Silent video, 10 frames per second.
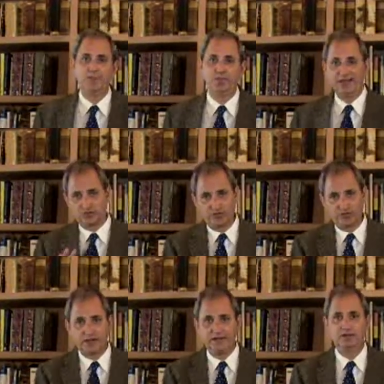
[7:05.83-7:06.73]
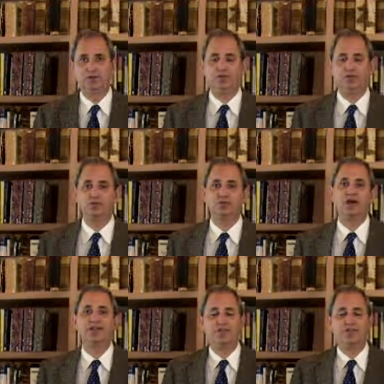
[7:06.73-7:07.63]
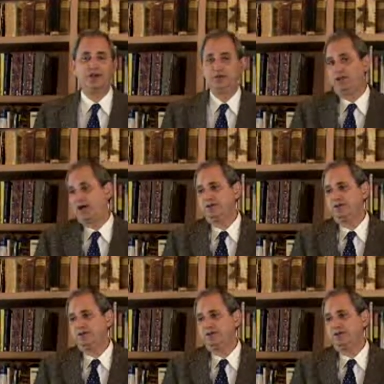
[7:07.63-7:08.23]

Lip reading: That's fine. Those are not, I mean,